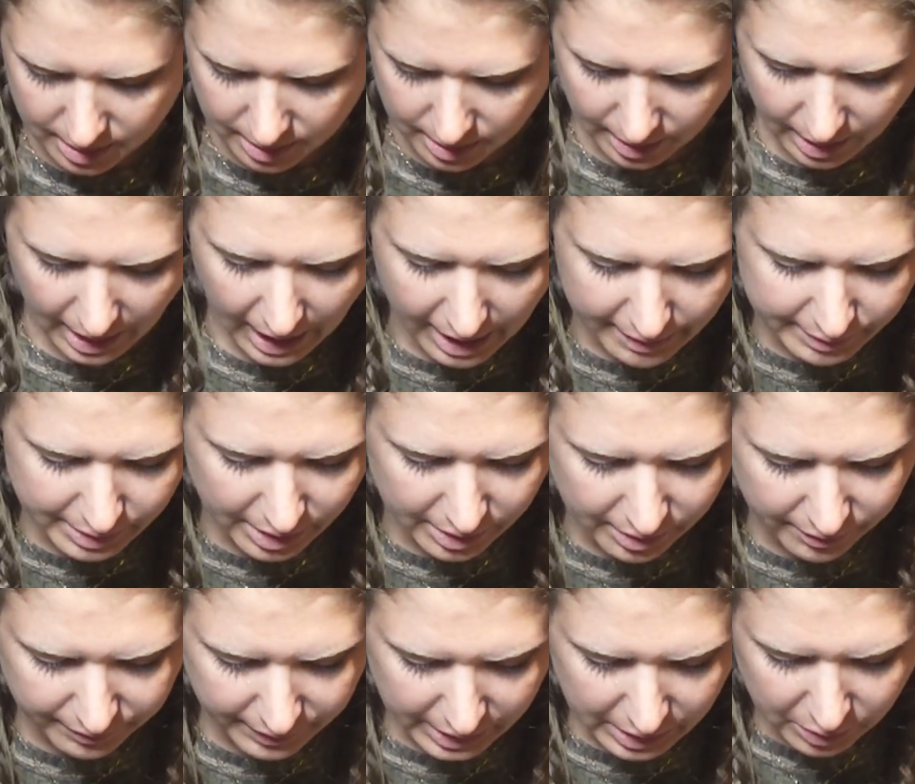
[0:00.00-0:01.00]
have another
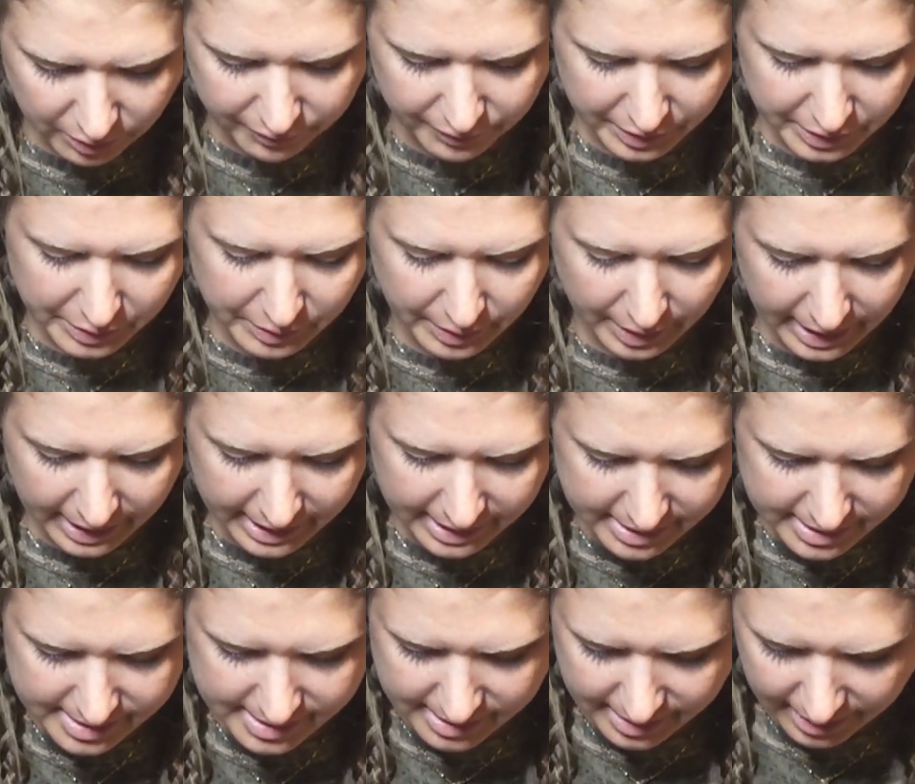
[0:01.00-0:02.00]
video for you
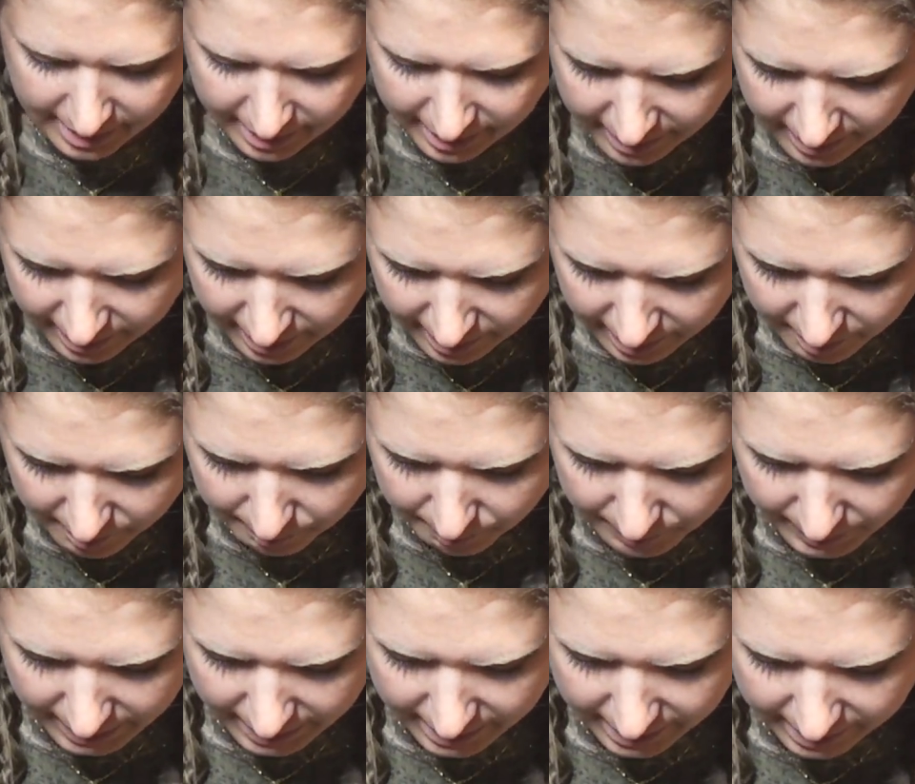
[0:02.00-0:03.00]
guys.
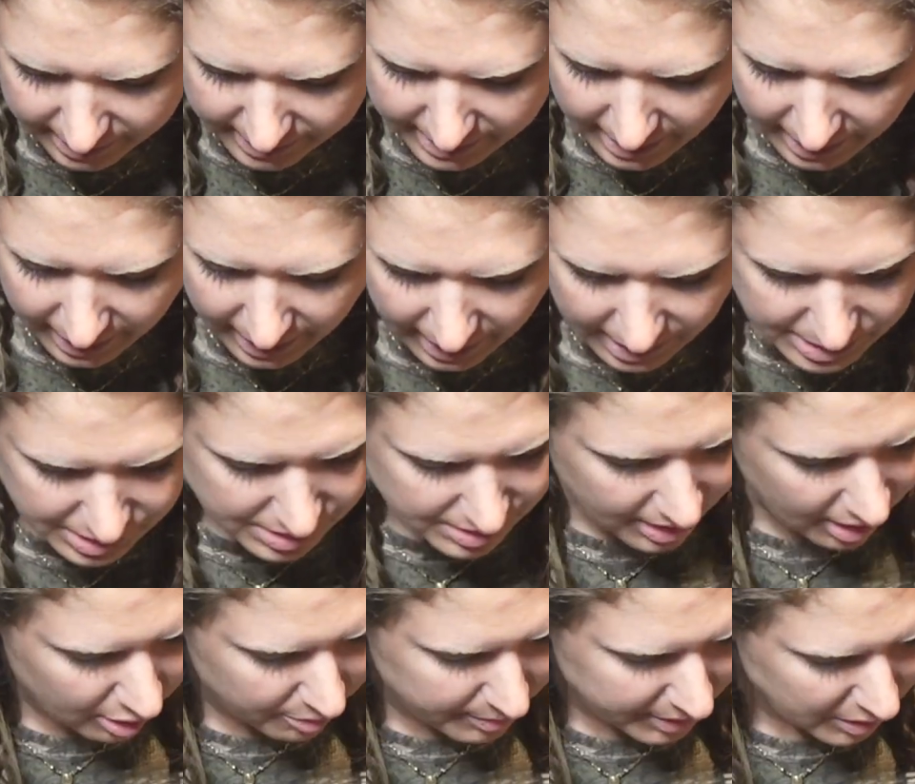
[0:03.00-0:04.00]
But yeah, I just thought
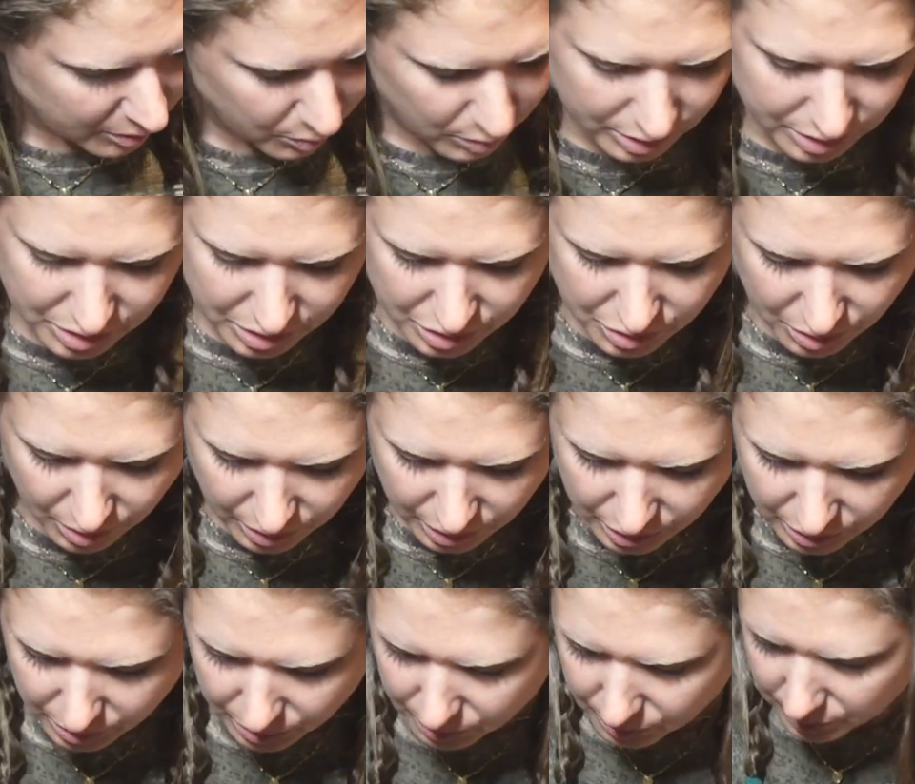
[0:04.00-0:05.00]
it'd be cool to show
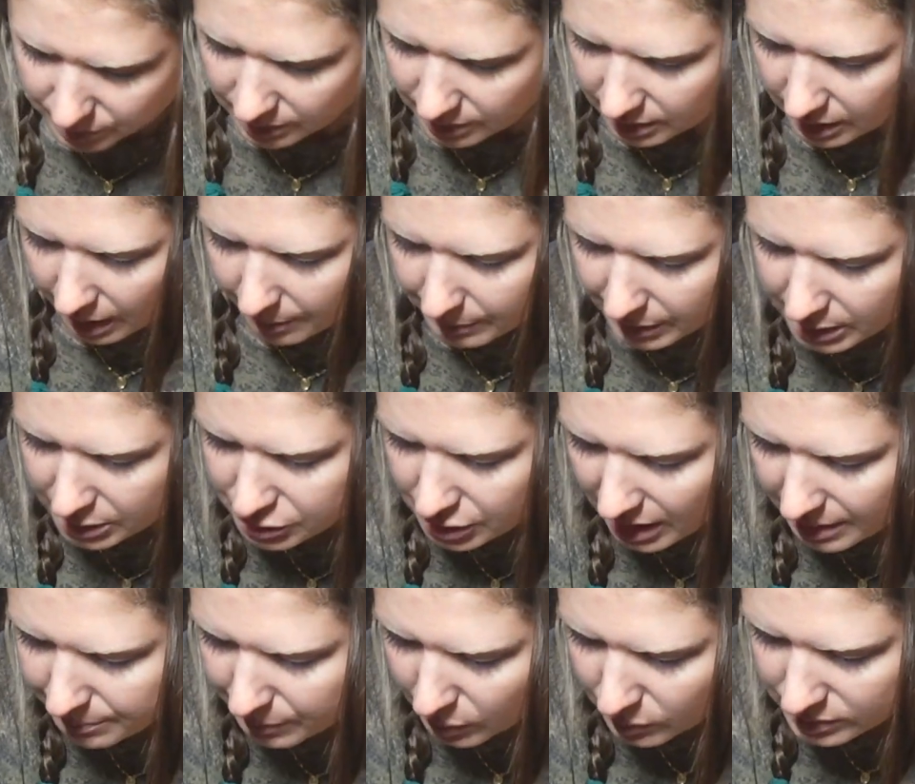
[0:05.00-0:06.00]
you. I'm gonna try
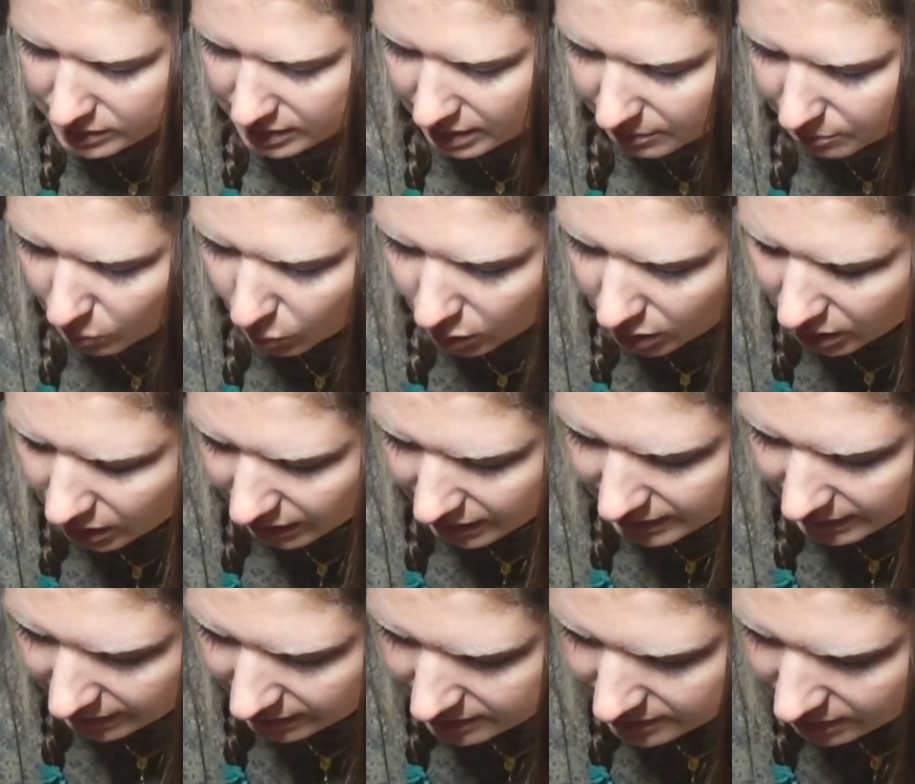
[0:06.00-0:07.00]
posting more
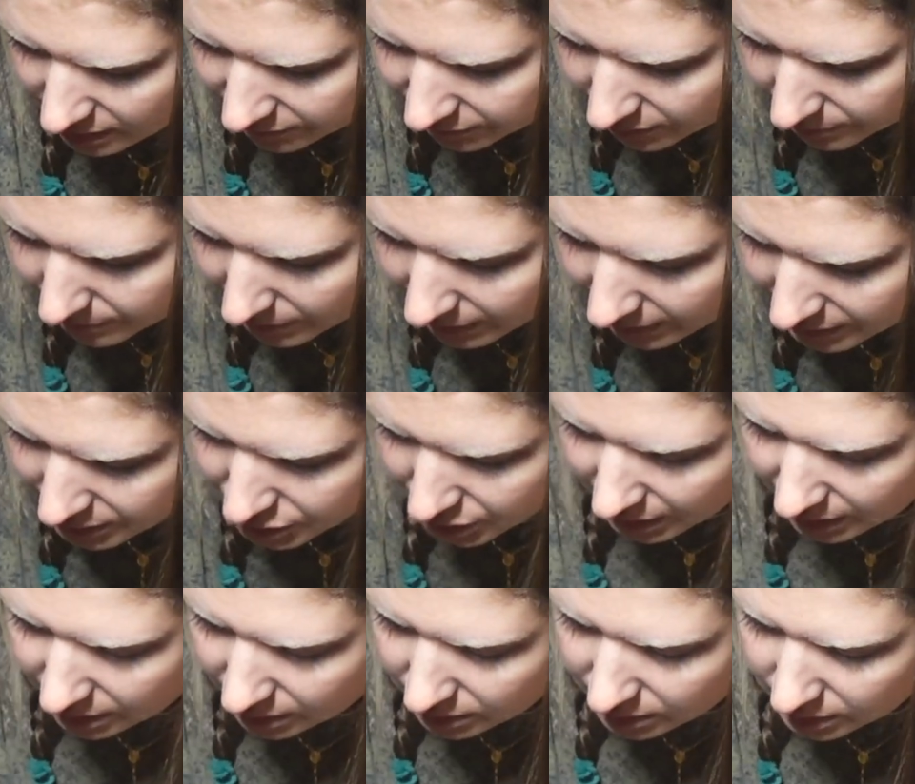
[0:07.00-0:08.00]
hunting stuff on my
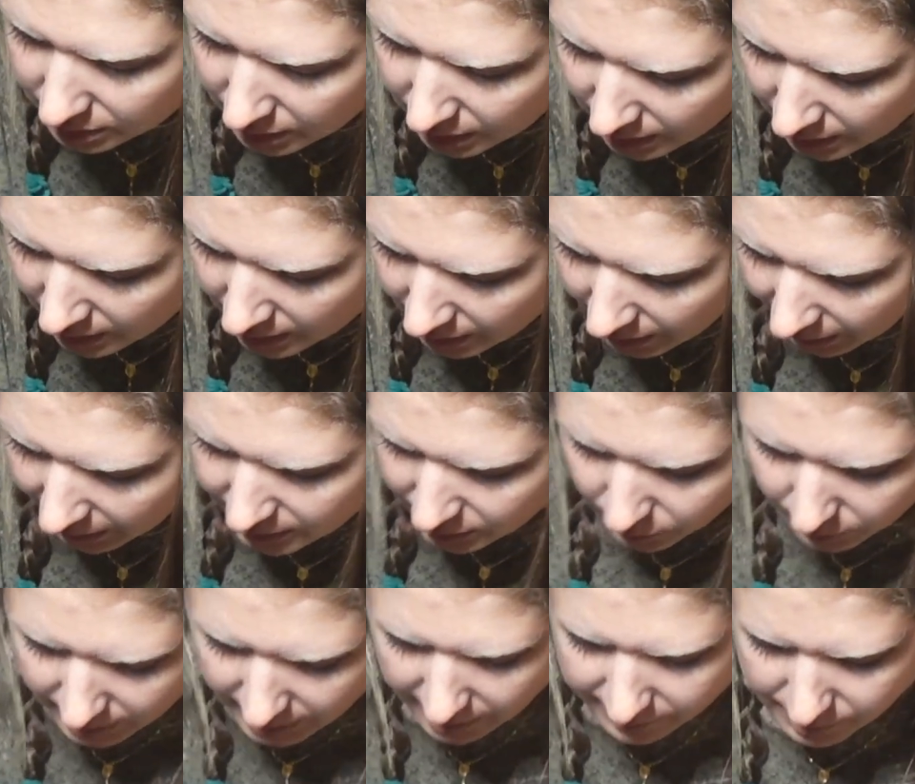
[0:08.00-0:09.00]
channel. I know
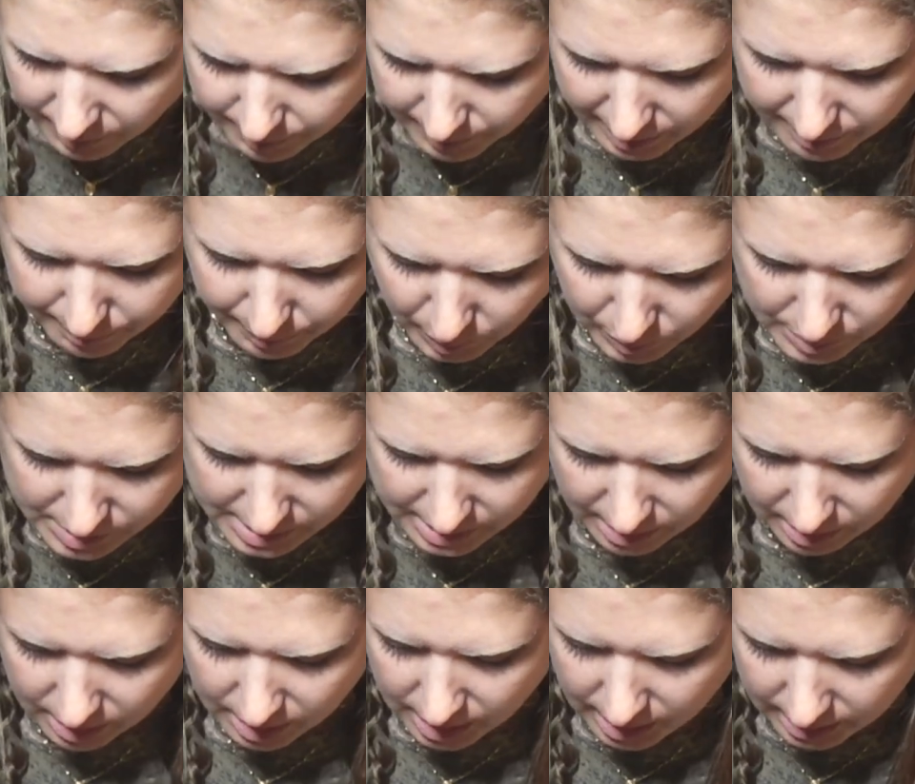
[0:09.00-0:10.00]
I haven't been posting
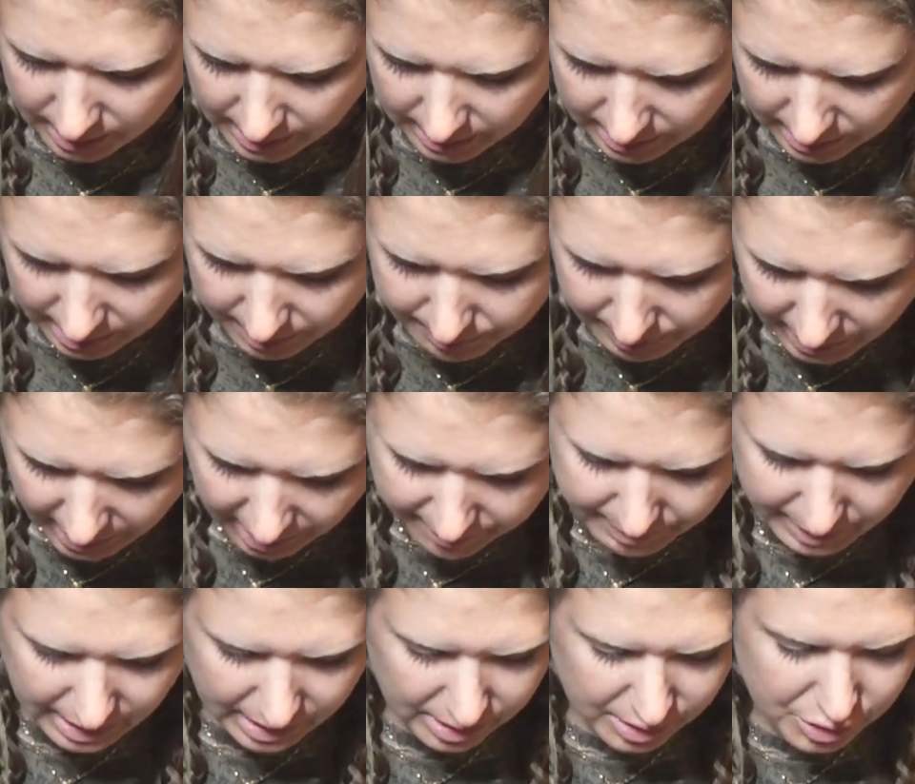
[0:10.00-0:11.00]
a lot lately, but I've
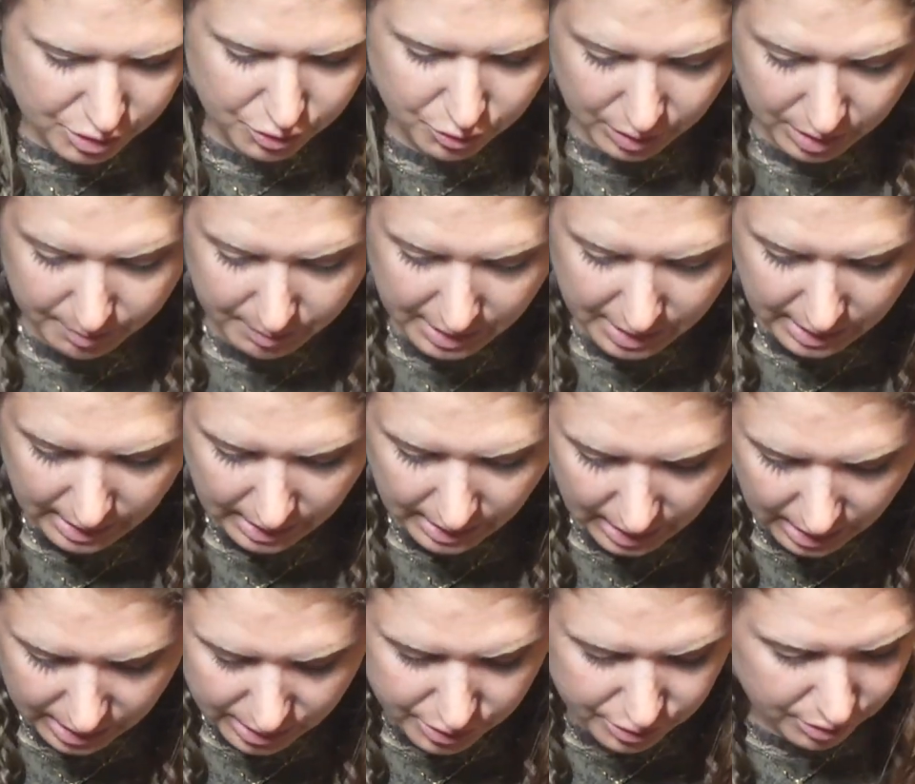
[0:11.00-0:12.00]
been extremely
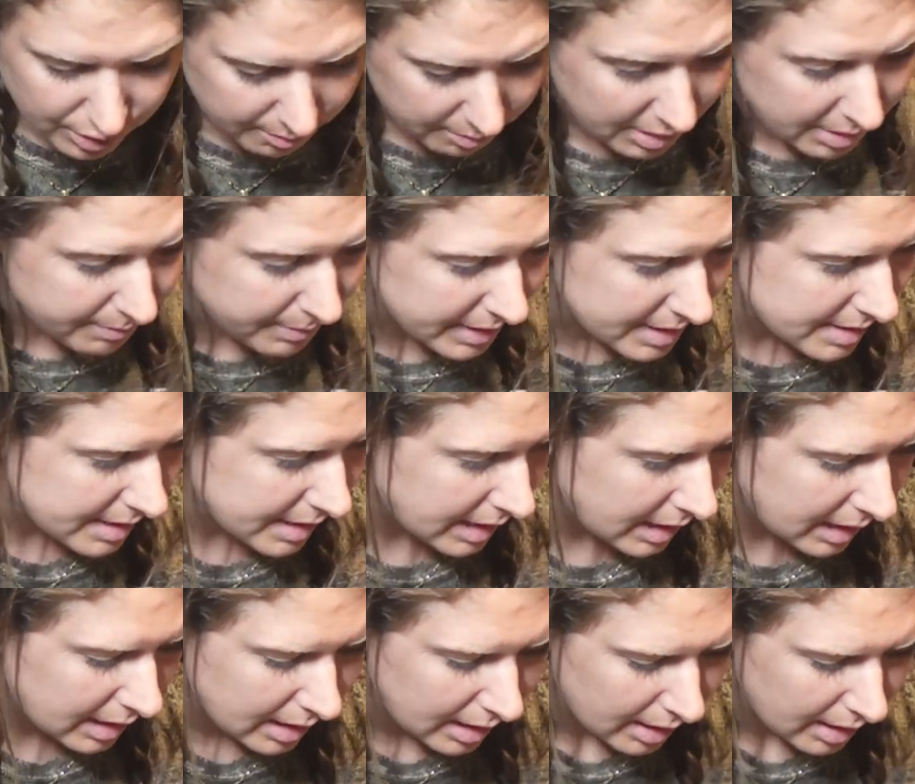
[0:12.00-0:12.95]
busy.